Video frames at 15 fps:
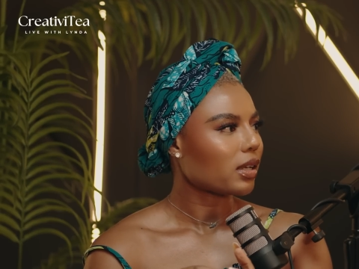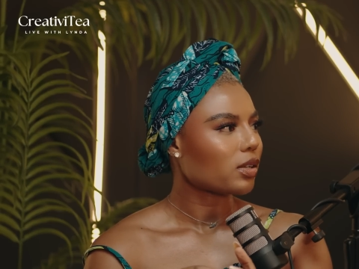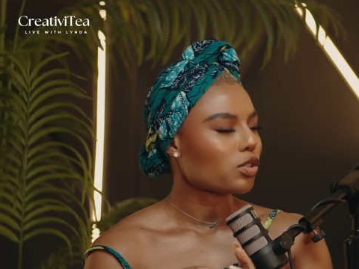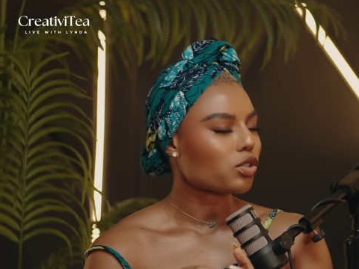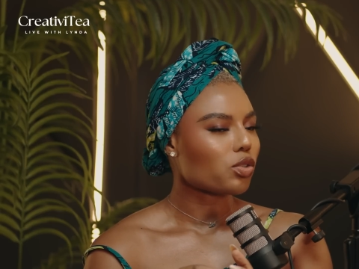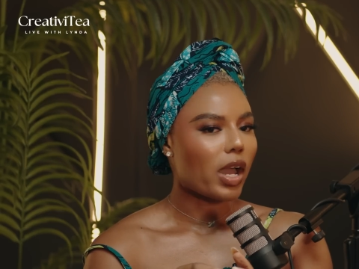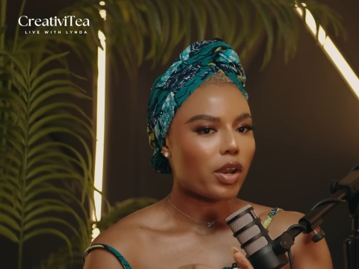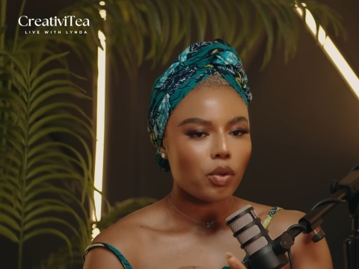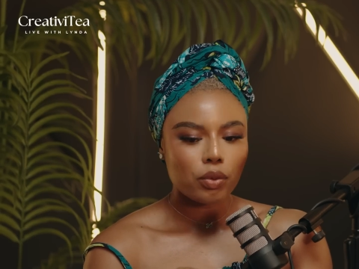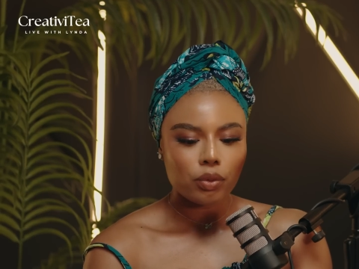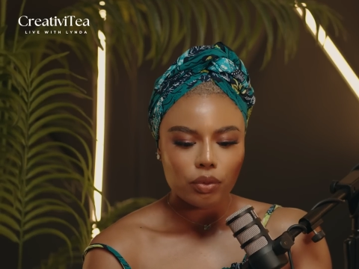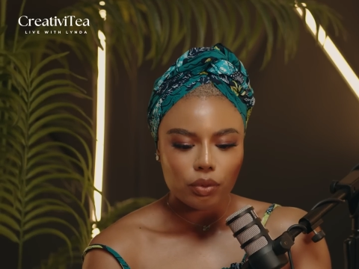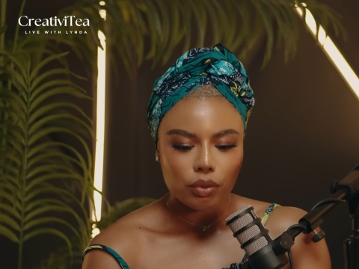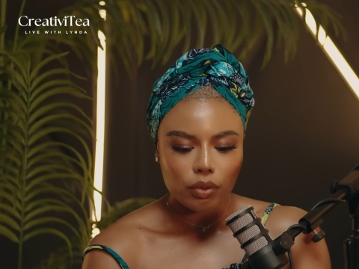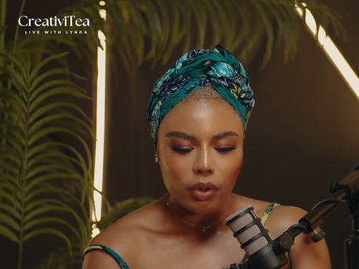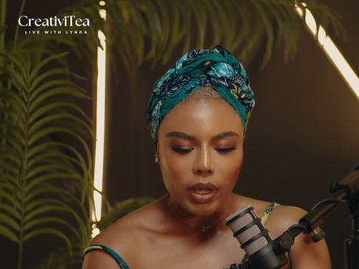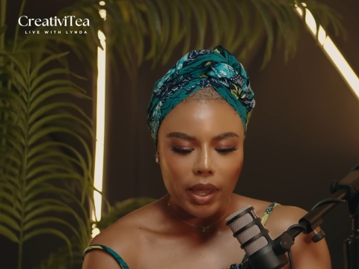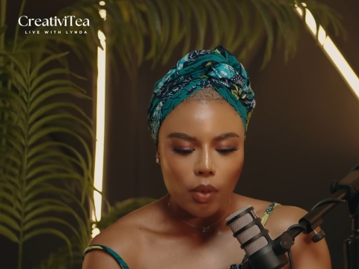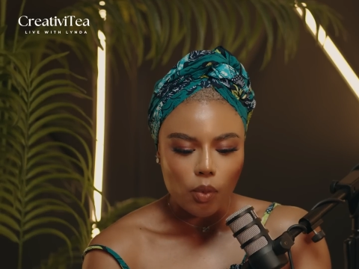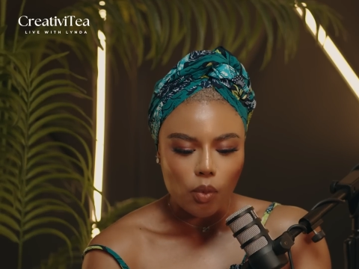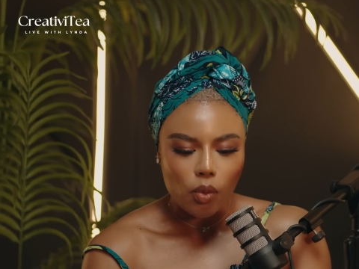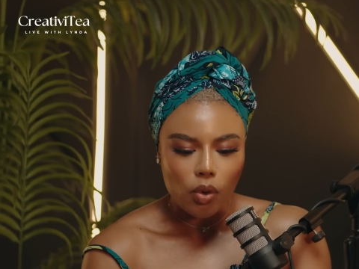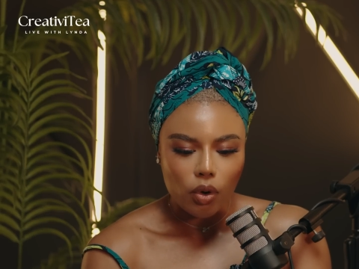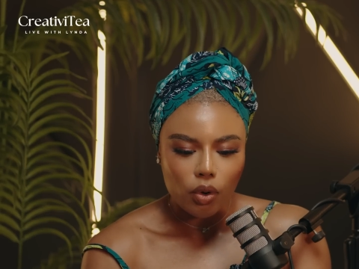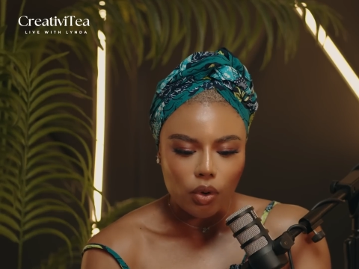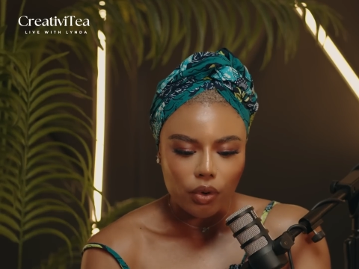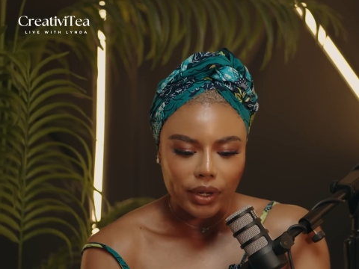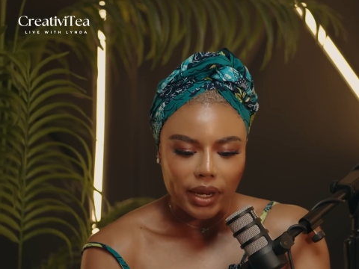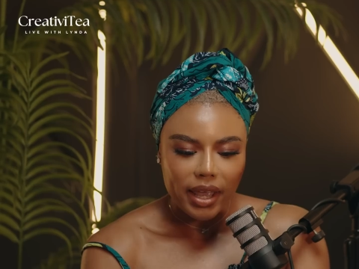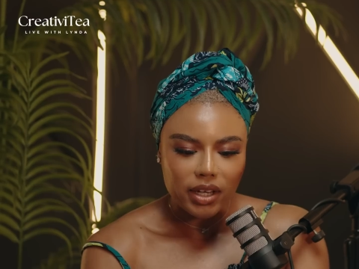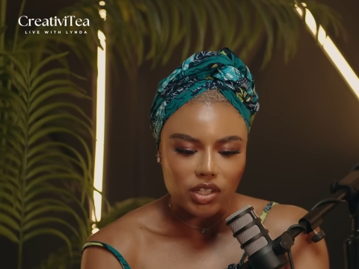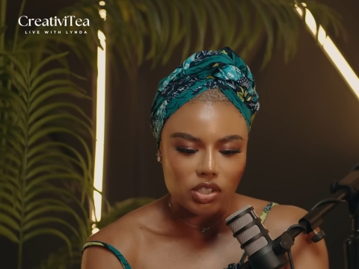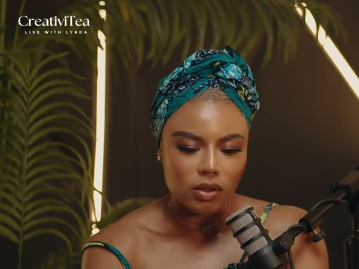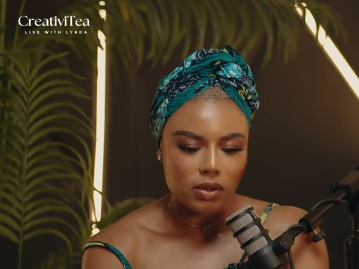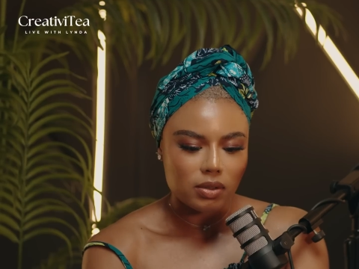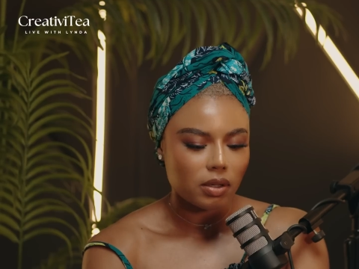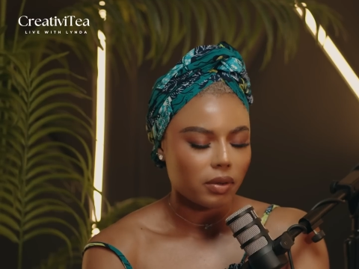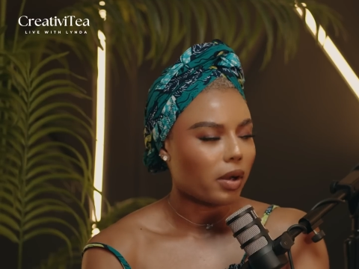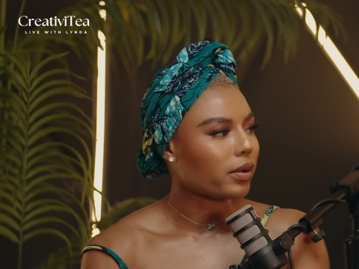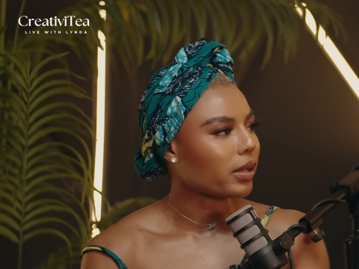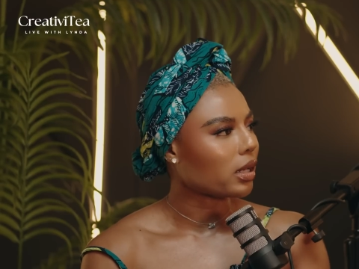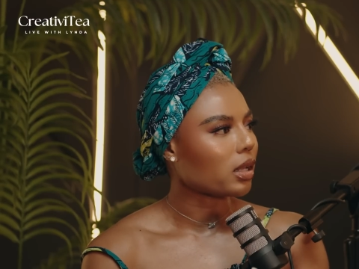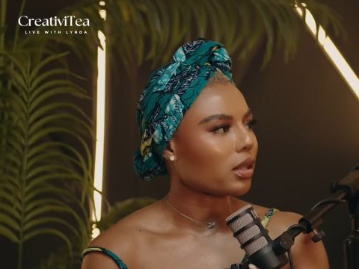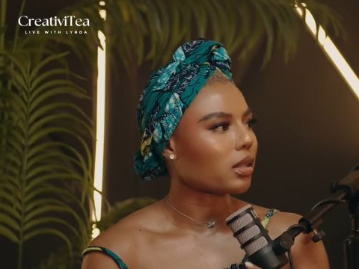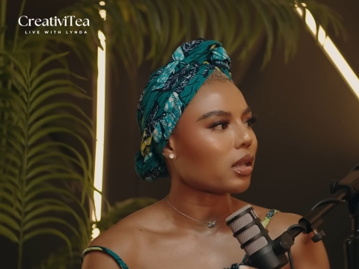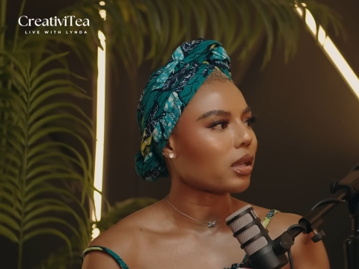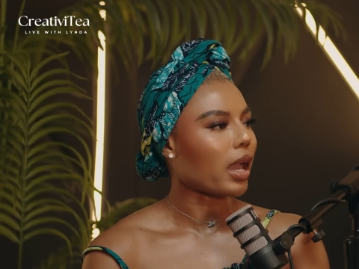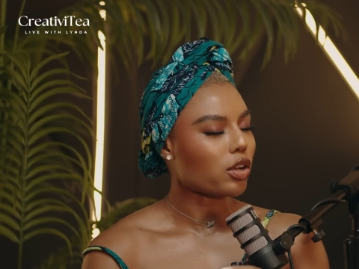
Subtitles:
So I don't walk on eggshells around anything.